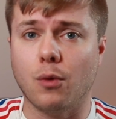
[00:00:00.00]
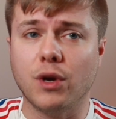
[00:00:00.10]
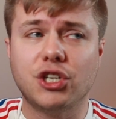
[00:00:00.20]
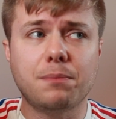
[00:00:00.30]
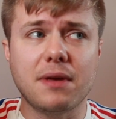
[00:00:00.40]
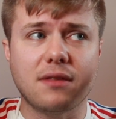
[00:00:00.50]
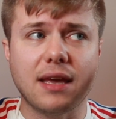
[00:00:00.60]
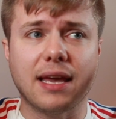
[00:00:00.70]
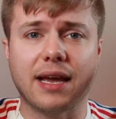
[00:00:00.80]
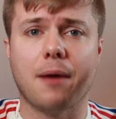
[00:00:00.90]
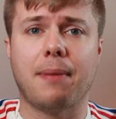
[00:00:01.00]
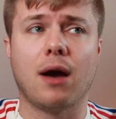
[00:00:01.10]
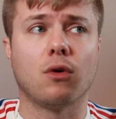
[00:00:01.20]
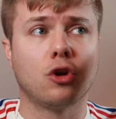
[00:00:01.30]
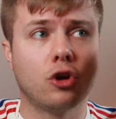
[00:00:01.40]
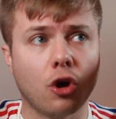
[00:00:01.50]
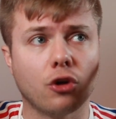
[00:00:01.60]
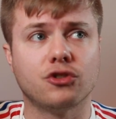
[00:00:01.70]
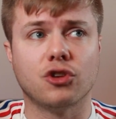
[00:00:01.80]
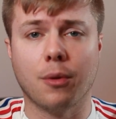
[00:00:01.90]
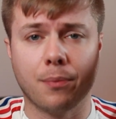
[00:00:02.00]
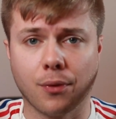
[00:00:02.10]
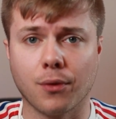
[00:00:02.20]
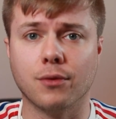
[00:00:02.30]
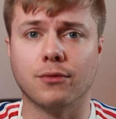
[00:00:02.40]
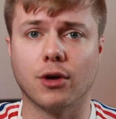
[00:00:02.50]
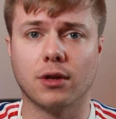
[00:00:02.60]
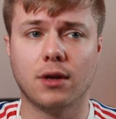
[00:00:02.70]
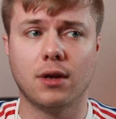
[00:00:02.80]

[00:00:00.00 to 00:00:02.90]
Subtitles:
we should be thinking about God's approval.